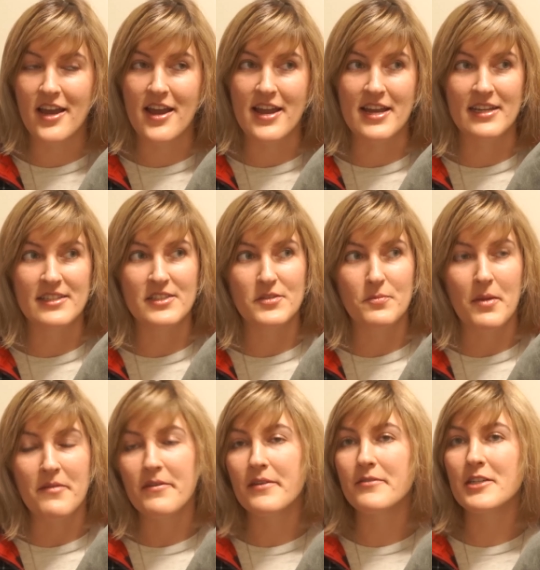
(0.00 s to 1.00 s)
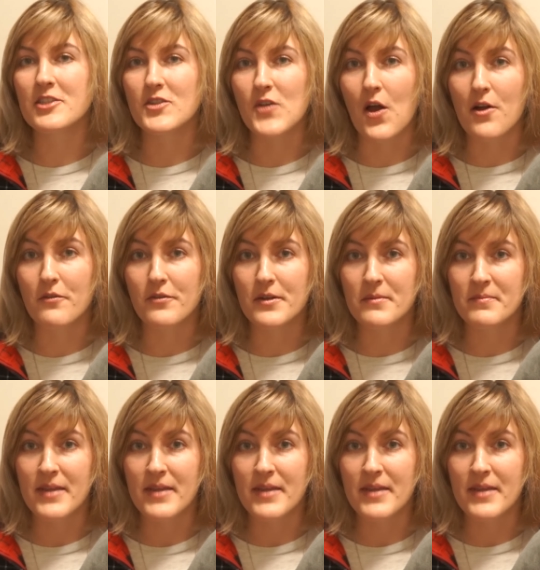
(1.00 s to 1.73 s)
and my favorite song from